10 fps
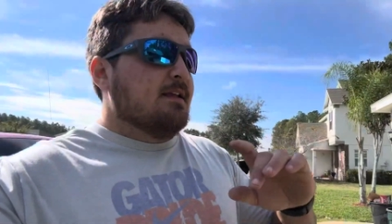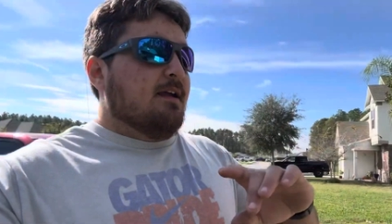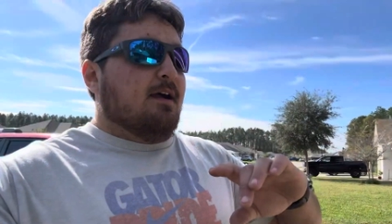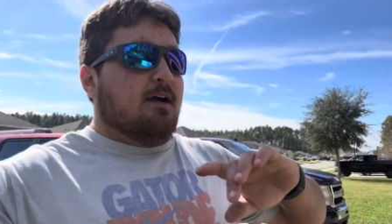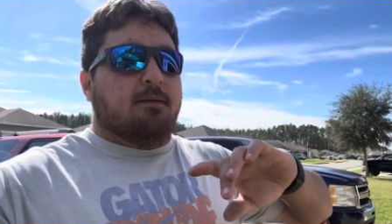
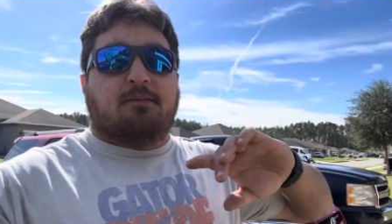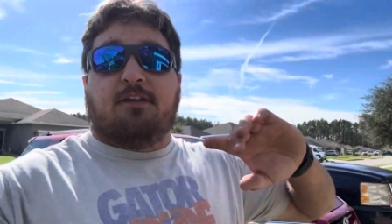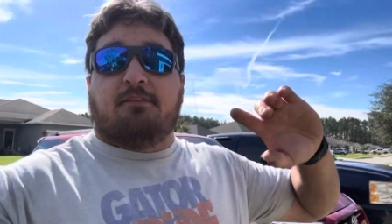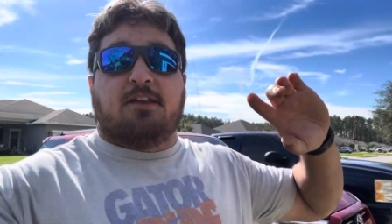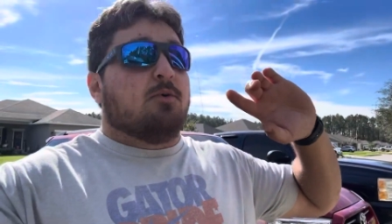Uh, if
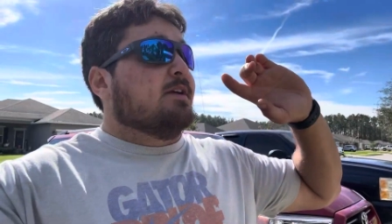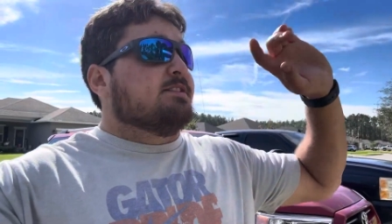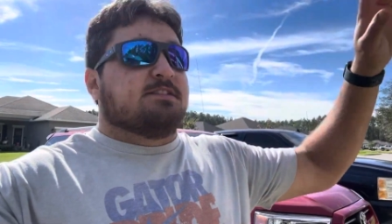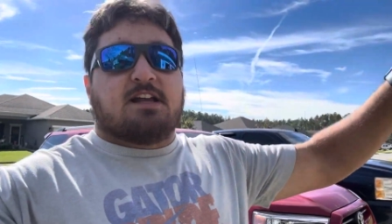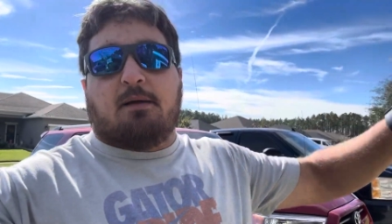you have any
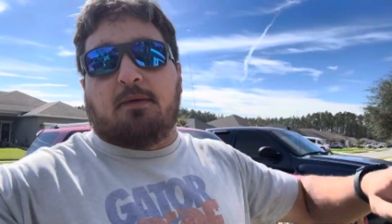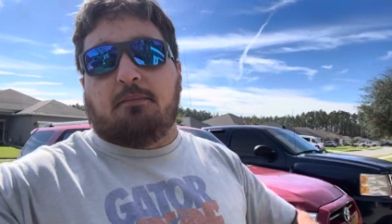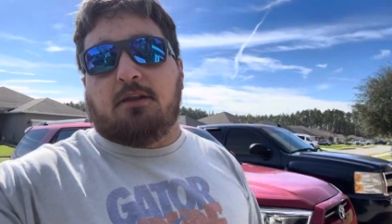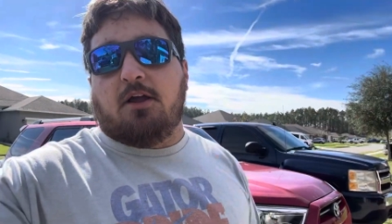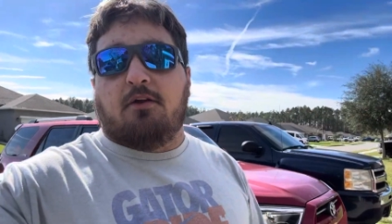questions, comment
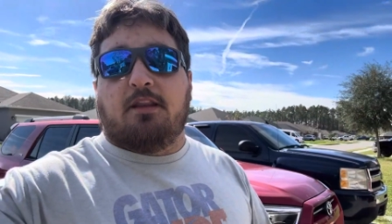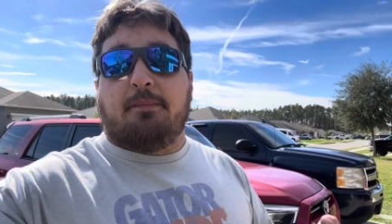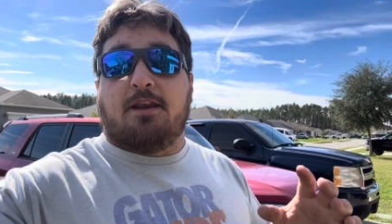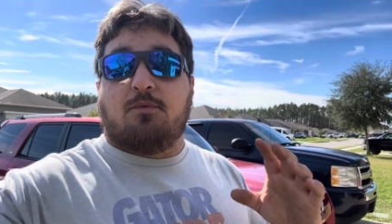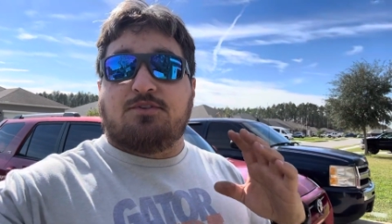below. Let
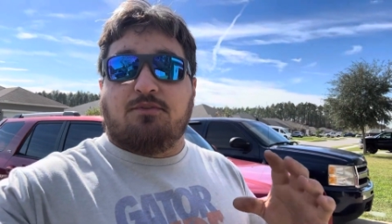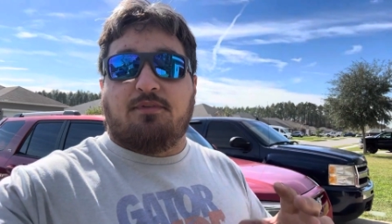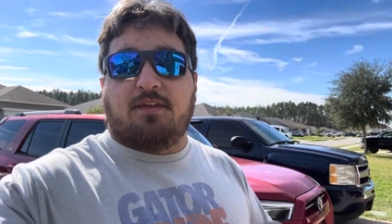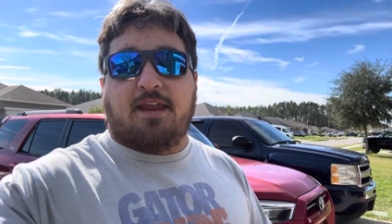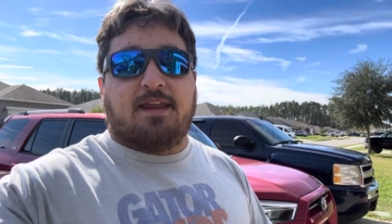me know what you
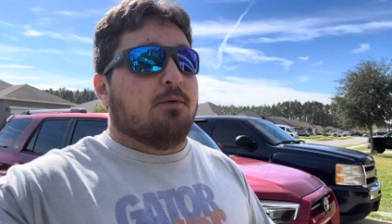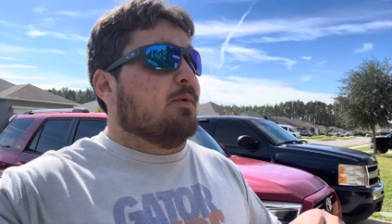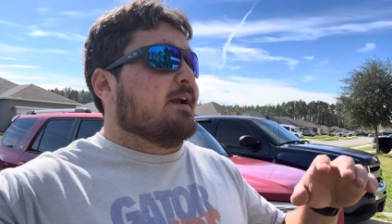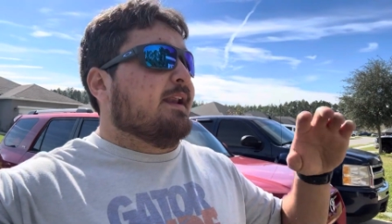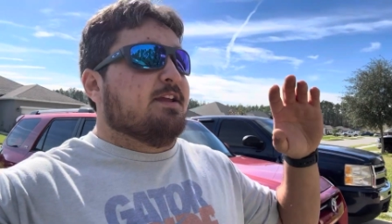think and
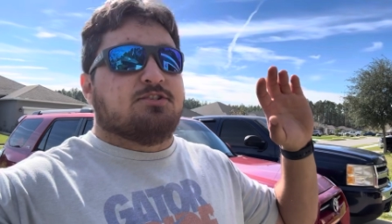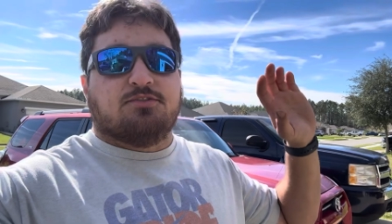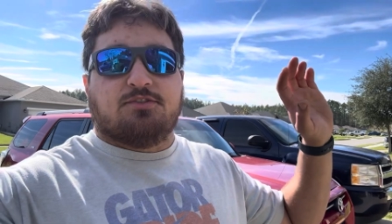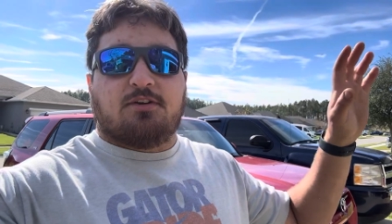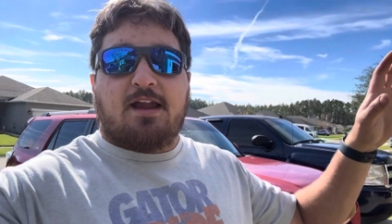what kind of
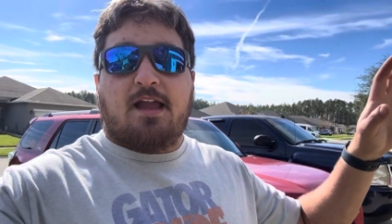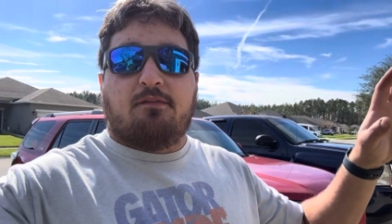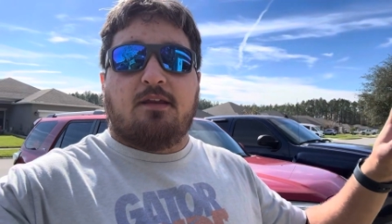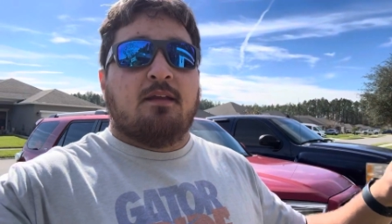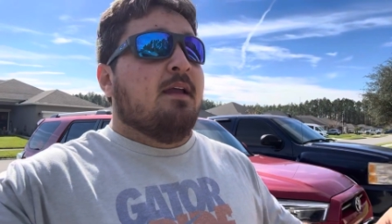issues you're
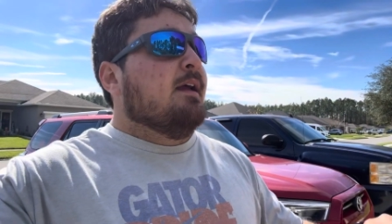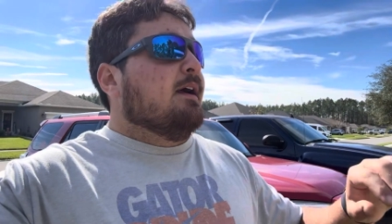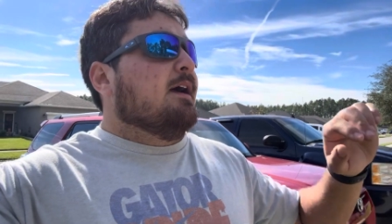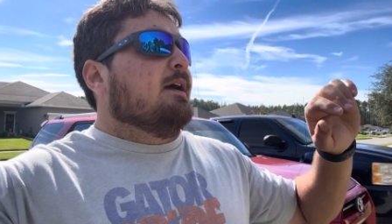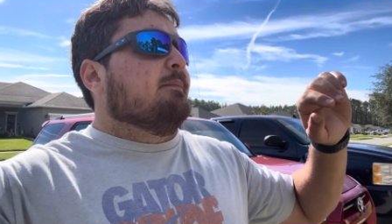having,
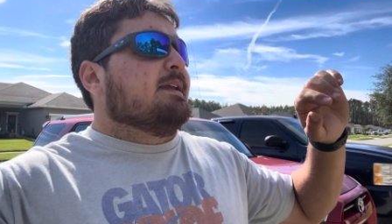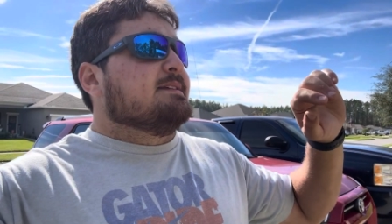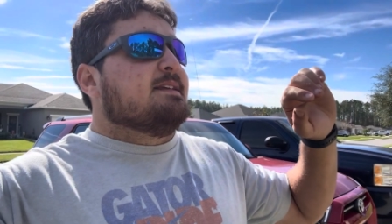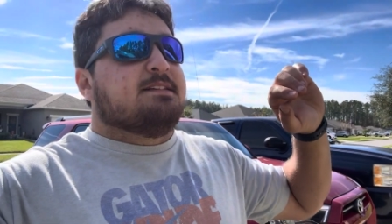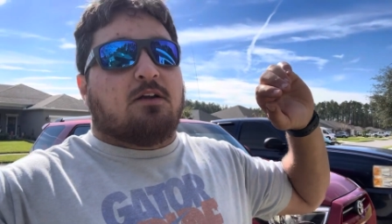um,
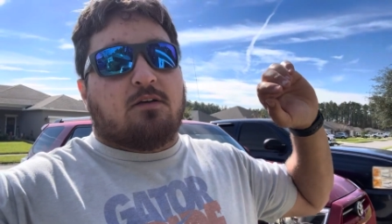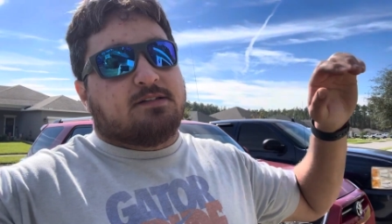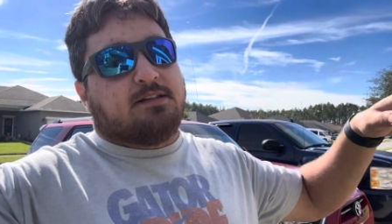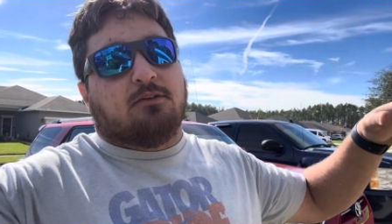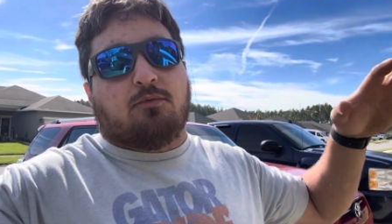because these are
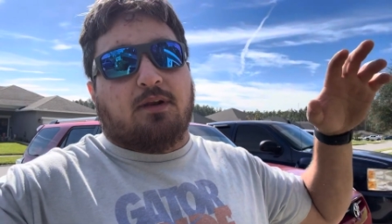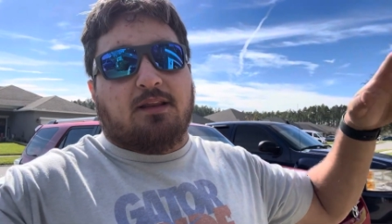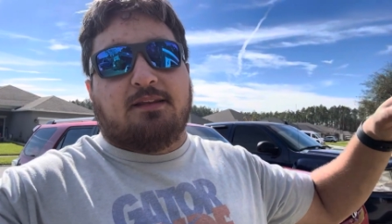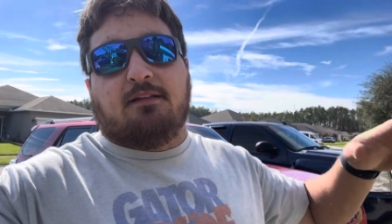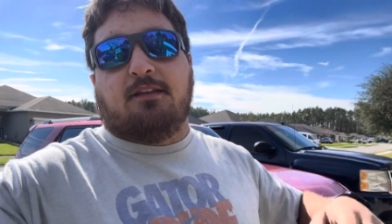still
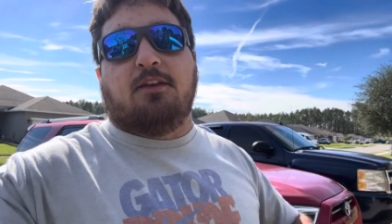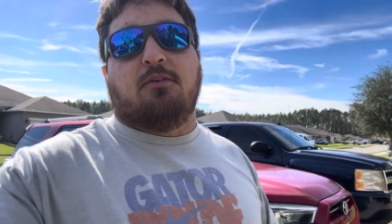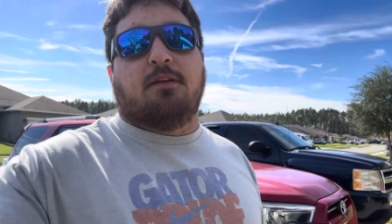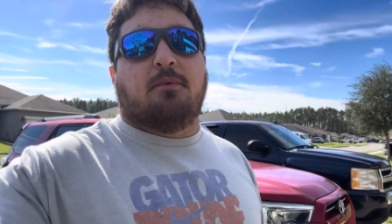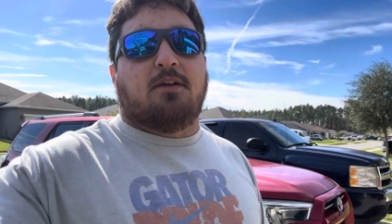relatively new
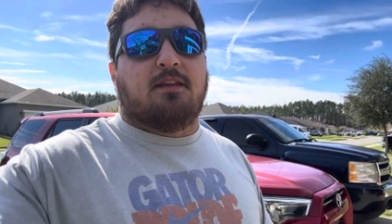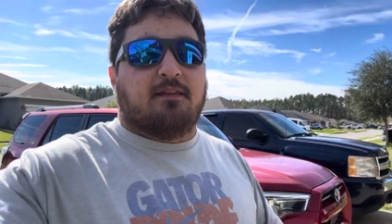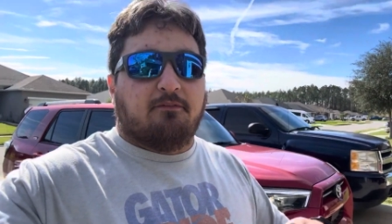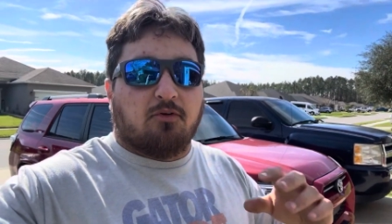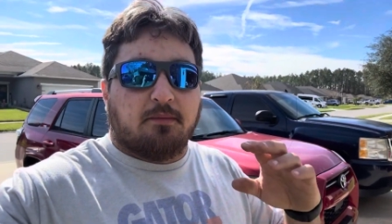on the market.
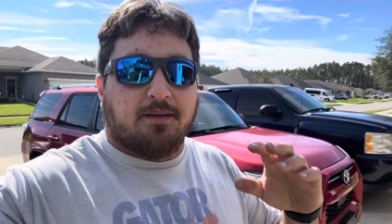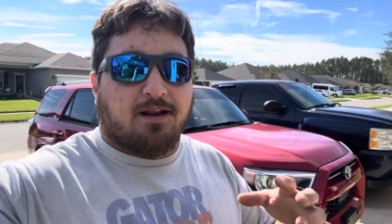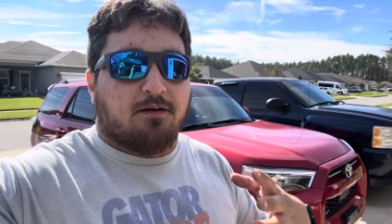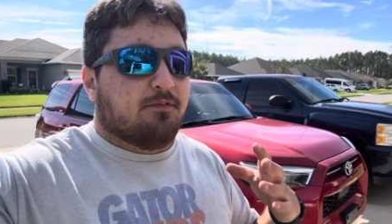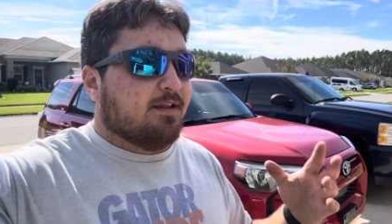They've only been
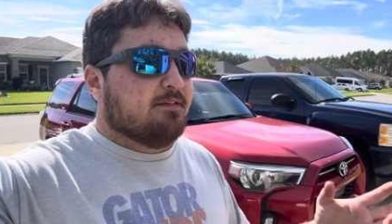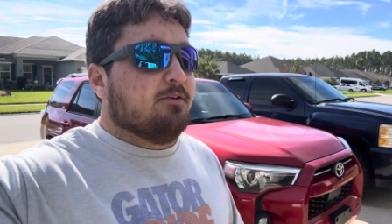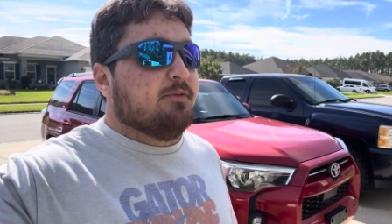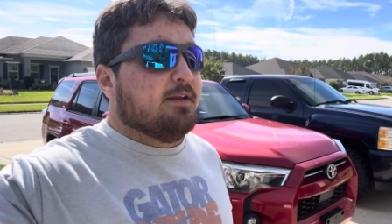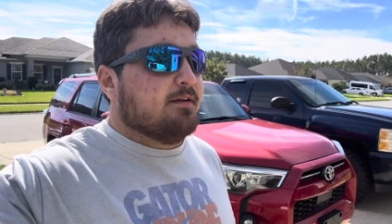out for like
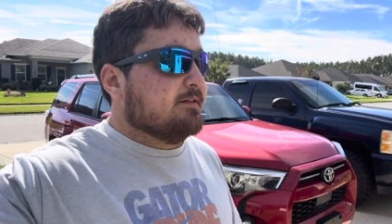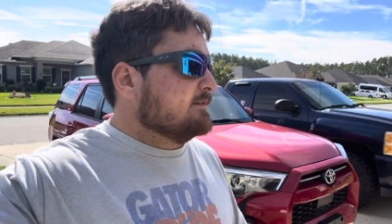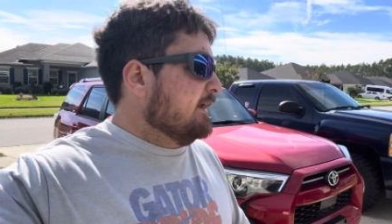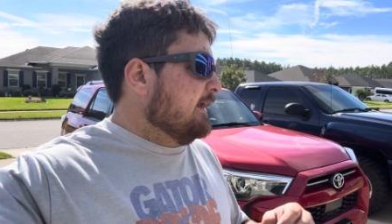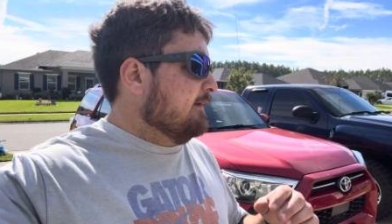two years,
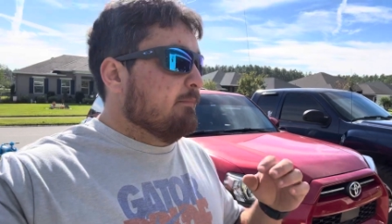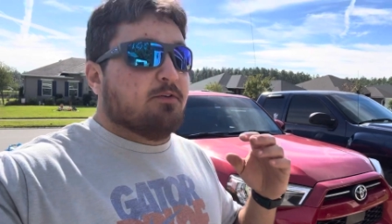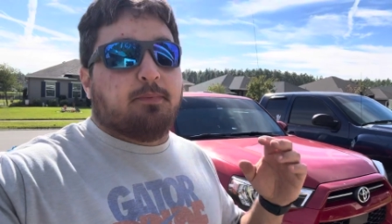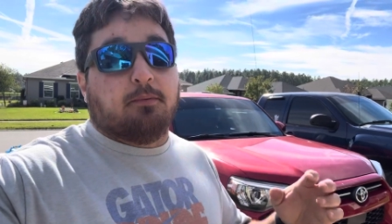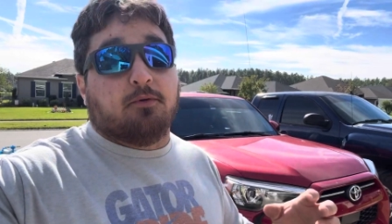and
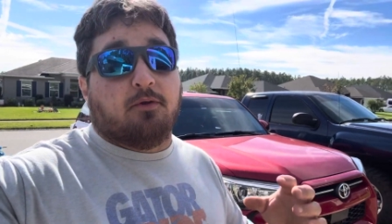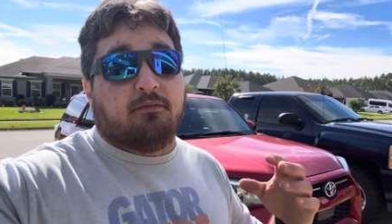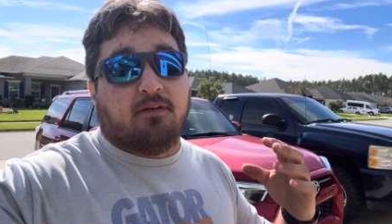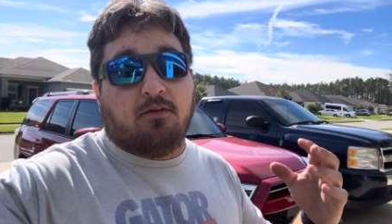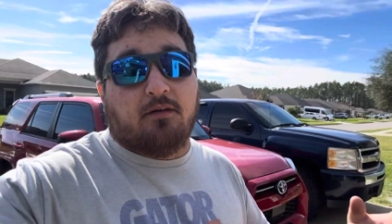most people don't
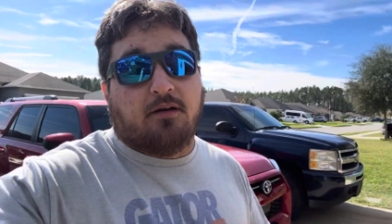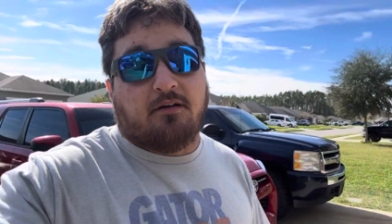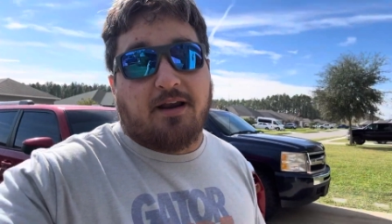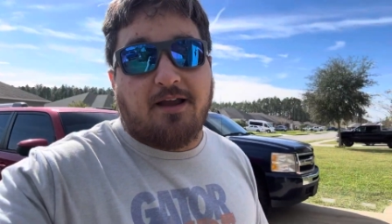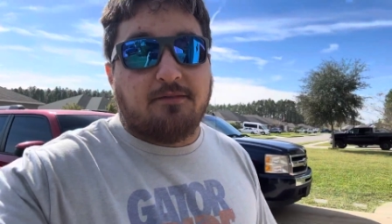even know that
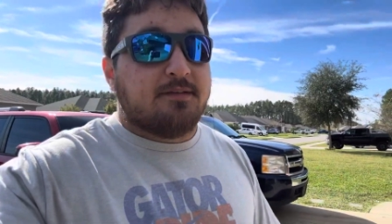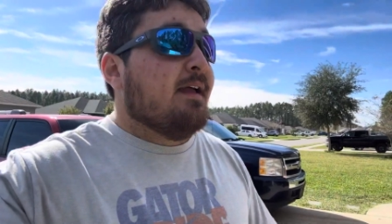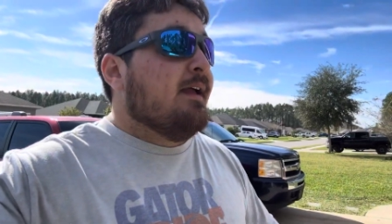they're out.